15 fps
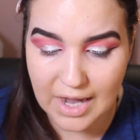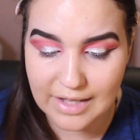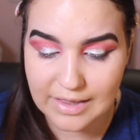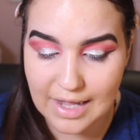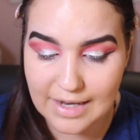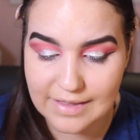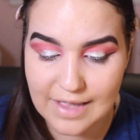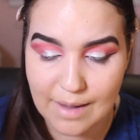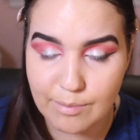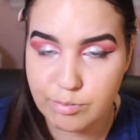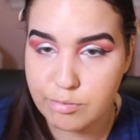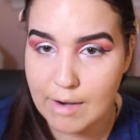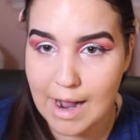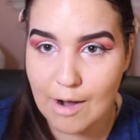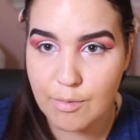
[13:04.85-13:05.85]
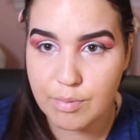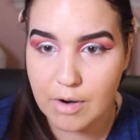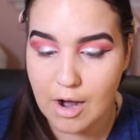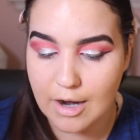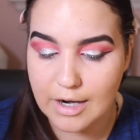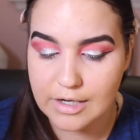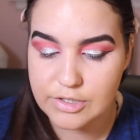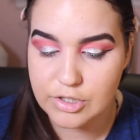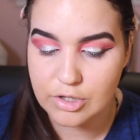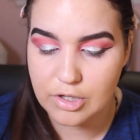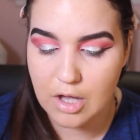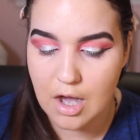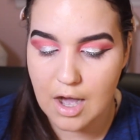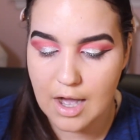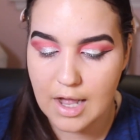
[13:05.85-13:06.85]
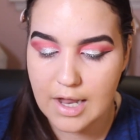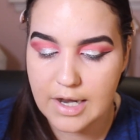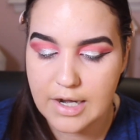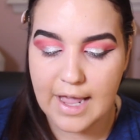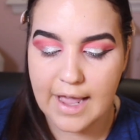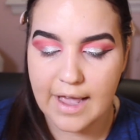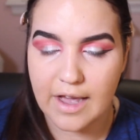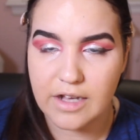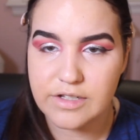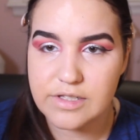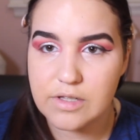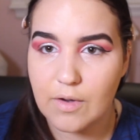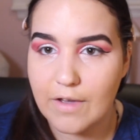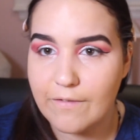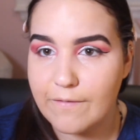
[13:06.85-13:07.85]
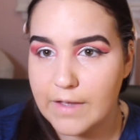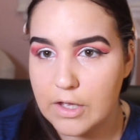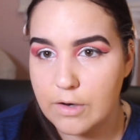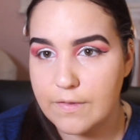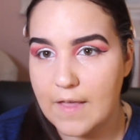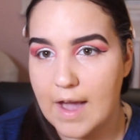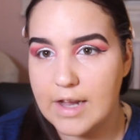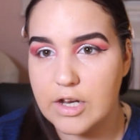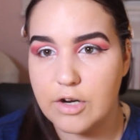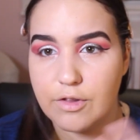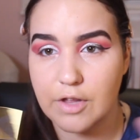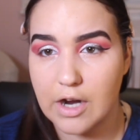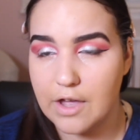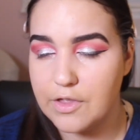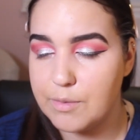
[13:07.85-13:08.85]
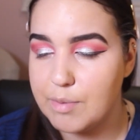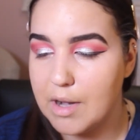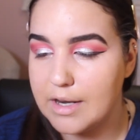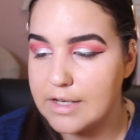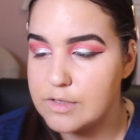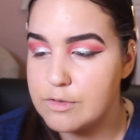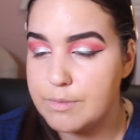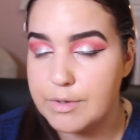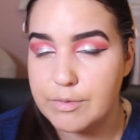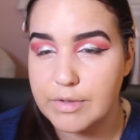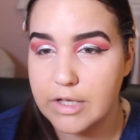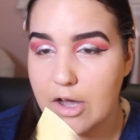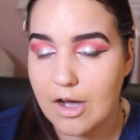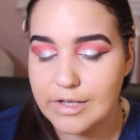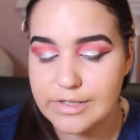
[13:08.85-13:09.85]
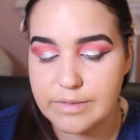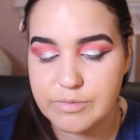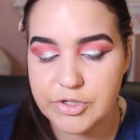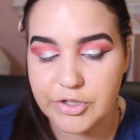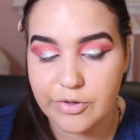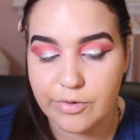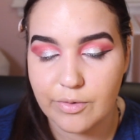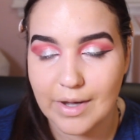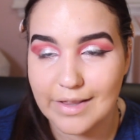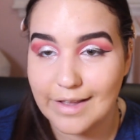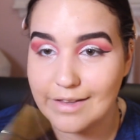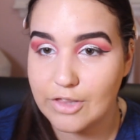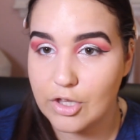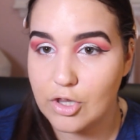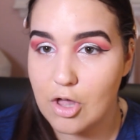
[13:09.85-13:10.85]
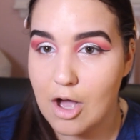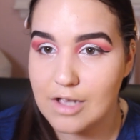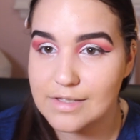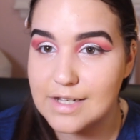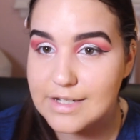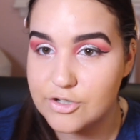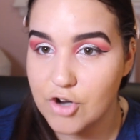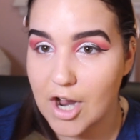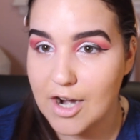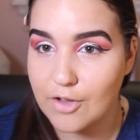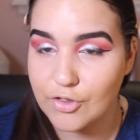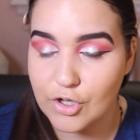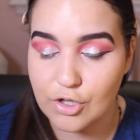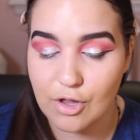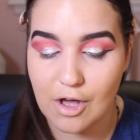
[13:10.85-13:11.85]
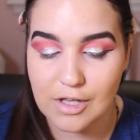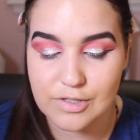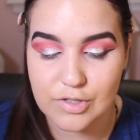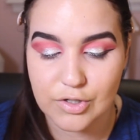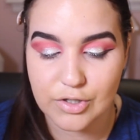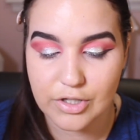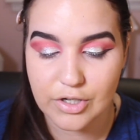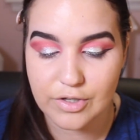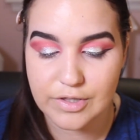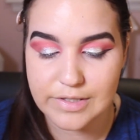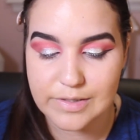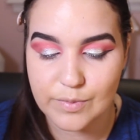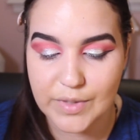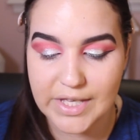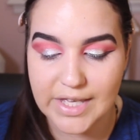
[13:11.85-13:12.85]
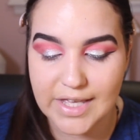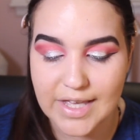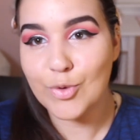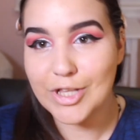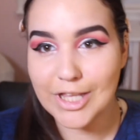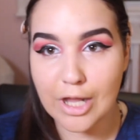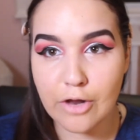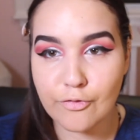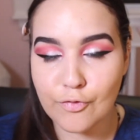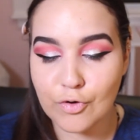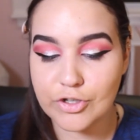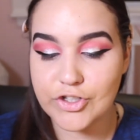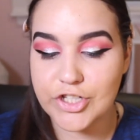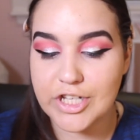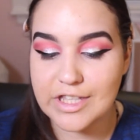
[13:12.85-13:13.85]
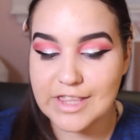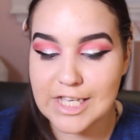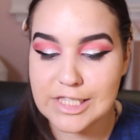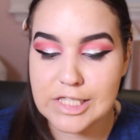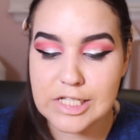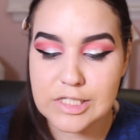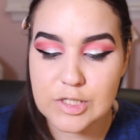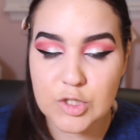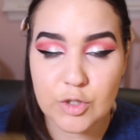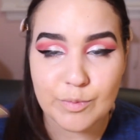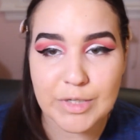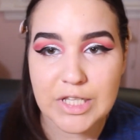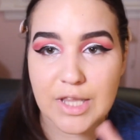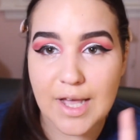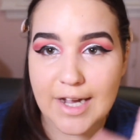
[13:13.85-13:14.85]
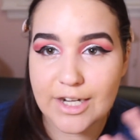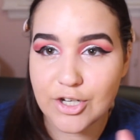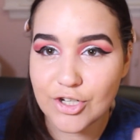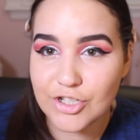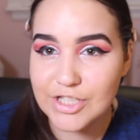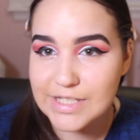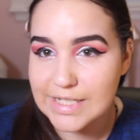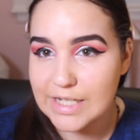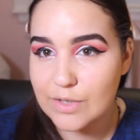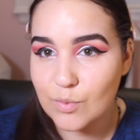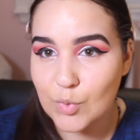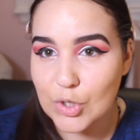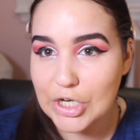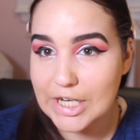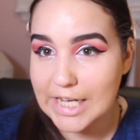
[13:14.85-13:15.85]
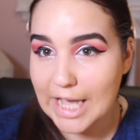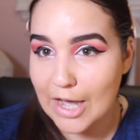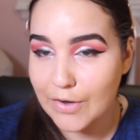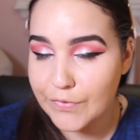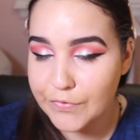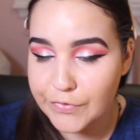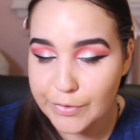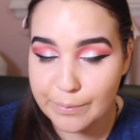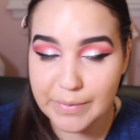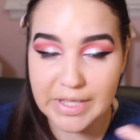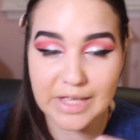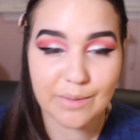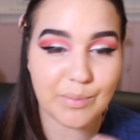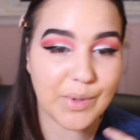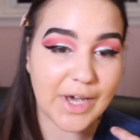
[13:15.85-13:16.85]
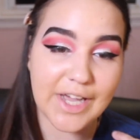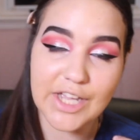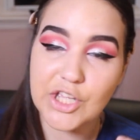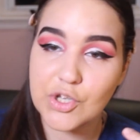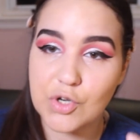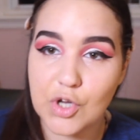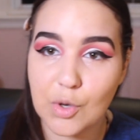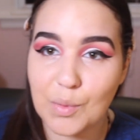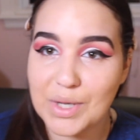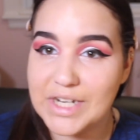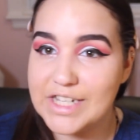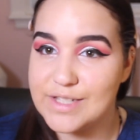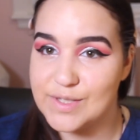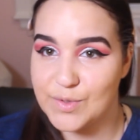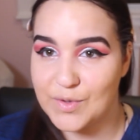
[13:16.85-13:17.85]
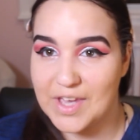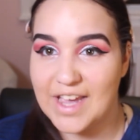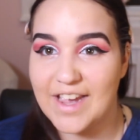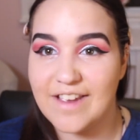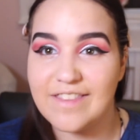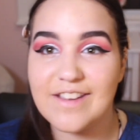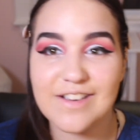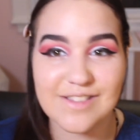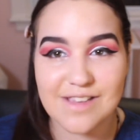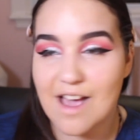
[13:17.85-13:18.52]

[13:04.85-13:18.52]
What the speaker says: I like that brow product a lot, and so I figured that, you know, their other products would be really awesome too. I like the gloss. I tried out the gloss earlier this week. Really unfortunate that this Uma liner didn't work out for me, but you know what, it's okay. There's